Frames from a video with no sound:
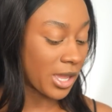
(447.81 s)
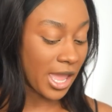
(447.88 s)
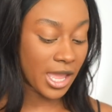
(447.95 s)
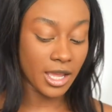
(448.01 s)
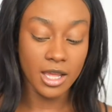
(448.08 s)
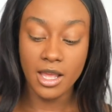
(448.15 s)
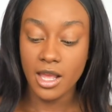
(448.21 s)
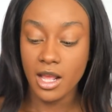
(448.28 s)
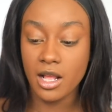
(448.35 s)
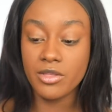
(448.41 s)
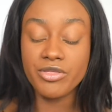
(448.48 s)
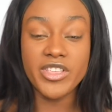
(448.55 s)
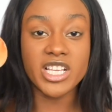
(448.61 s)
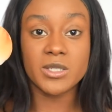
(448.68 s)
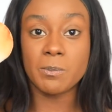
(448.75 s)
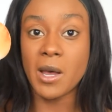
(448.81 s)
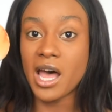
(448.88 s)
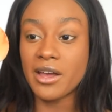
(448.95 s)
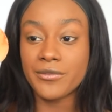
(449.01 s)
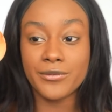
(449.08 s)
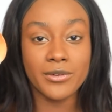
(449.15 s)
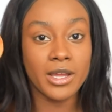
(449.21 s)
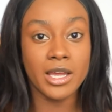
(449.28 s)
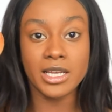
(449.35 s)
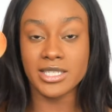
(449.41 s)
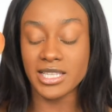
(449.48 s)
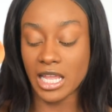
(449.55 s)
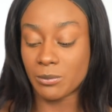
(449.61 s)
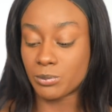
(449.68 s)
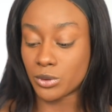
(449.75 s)
Okay. This puff, a
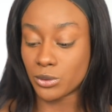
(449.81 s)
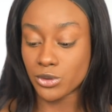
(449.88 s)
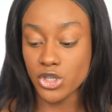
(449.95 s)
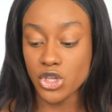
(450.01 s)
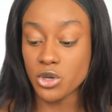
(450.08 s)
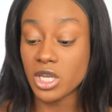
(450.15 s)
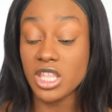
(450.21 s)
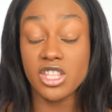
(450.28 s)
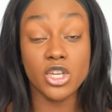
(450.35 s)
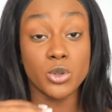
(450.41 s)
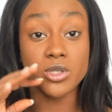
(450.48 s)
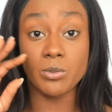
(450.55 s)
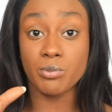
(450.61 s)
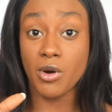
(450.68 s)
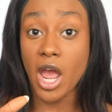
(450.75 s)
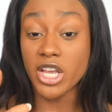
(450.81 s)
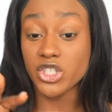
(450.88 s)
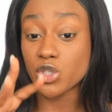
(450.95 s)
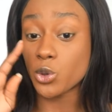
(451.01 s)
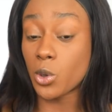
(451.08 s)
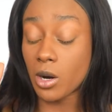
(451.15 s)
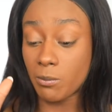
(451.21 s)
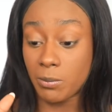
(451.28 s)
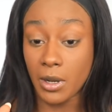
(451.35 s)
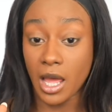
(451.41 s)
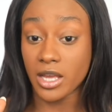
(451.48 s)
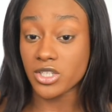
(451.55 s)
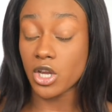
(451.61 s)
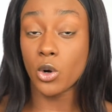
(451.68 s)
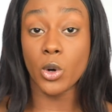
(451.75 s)
staple. So you can either use a brush or a
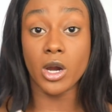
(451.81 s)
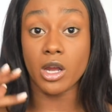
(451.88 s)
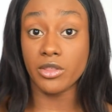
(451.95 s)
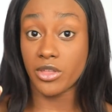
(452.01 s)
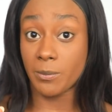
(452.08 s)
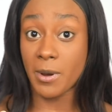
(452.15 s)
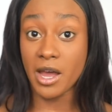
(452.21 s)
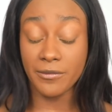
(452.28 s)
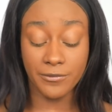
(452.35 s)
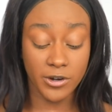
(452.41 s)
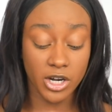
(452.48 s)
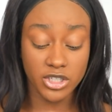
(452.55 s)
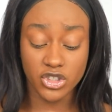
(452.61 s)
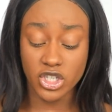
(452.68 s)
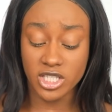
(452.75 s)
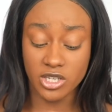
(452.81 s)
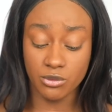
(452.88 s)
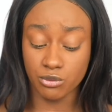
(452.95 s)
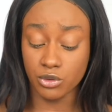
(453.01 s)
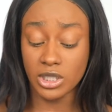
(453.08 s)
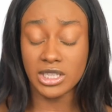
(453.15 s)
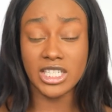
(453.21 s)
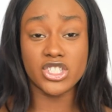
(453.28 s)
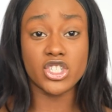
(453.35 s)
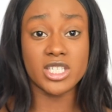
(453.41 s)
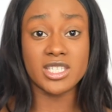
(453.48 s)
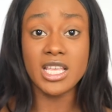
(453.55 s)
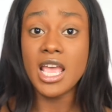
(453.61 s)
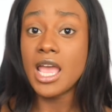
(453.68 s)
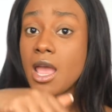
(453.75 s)
blush or the puffer just to really
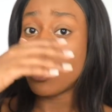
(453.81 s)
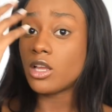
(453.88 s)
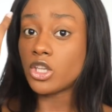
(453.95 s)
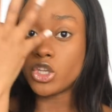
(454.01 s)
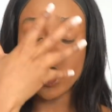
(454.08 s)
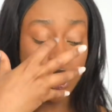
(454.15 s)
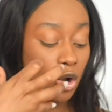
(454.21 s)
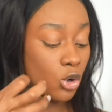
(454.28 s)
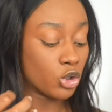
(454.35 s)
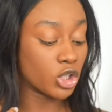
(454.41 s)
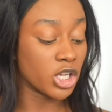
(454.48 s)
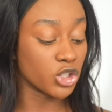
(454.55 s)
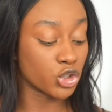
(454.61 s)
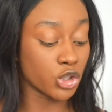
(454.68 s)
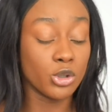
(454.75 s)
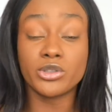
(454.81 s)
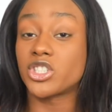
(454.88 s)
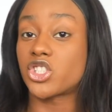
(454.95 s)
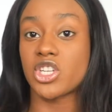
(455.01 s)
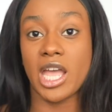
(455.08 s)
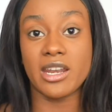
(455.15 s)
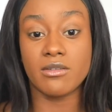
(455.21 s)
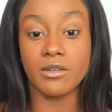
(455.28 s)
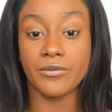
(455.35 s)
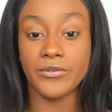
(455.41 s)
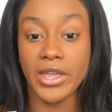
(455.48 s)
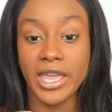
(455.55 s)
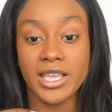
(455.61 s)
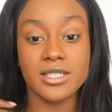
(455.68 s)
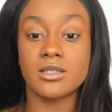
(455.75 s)
just, you know, control the shine of the
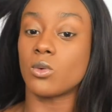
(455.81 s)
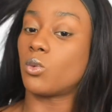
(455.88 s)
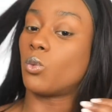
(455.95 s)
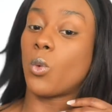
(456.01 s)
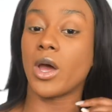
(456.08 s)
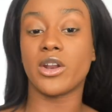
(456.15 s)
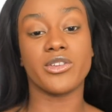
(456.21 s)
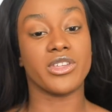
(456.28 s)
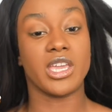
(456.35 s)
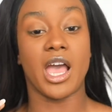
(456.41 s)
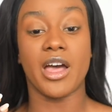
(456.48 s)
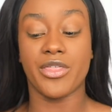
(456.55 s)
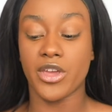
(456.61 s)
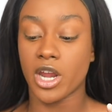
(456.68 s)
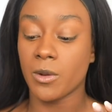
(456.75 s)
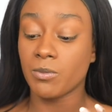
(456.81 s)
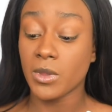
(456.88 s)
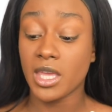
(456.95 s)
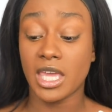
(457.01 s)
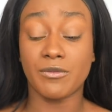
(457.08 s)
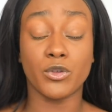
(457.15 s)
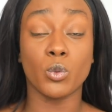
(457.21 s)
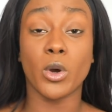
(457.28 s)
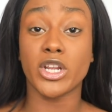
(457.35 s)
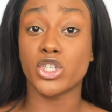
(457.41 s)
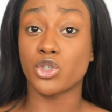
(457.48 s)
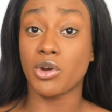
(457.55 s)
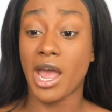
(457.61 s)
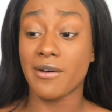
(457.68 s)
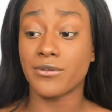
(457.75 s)
face, one or the other. If you want to
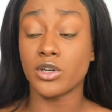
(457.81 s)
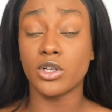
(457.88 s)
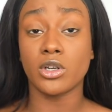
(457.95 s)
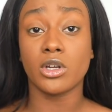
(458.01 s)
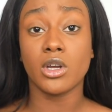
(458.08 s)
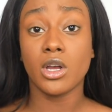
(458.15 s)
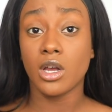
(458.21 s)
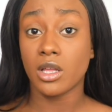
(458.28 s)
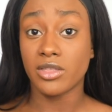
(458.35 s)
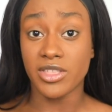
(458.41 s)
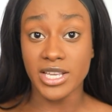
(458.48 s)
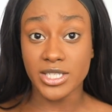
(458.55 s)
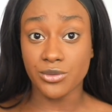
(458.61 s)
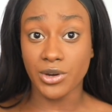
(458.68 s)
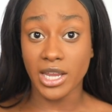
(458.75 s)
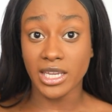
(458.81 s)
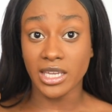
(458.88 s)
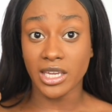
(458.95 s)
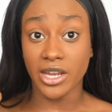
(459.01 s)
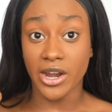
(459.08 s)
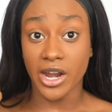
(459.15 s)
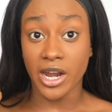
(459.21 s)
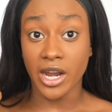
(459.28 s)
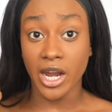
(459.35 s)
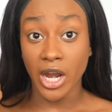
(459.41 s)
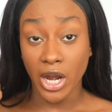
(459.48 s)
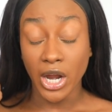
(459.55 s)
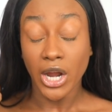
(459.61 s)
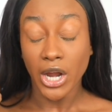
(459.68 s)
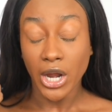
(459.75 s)
travel, this right here,
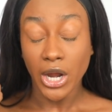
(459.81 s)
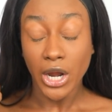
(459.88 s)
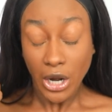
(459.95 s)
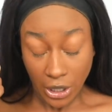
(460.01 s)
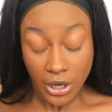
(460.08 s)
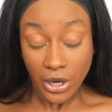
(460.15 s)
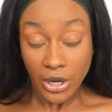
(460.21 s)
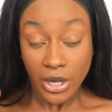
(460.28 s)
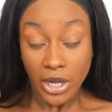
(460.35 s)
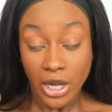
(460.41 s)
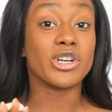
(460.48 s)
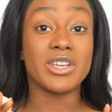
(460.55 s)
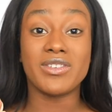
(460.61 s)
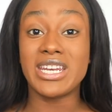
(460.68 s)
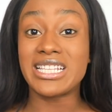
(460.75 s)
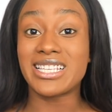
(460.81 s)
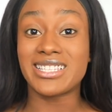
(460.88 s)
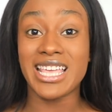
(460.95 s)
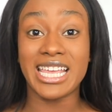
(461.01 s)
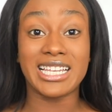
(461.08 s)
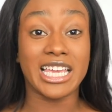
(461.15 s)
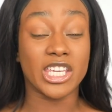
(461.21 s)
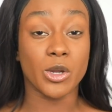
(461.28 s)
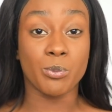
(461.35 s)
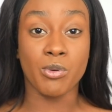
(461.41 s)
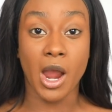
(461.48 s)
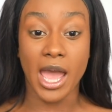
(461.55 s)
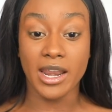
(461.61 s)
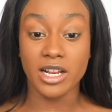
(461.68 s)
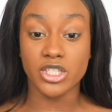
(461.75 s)
you don't even need to take like your
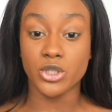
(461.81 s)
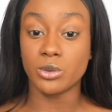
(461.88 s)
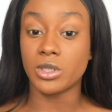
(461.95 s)
product.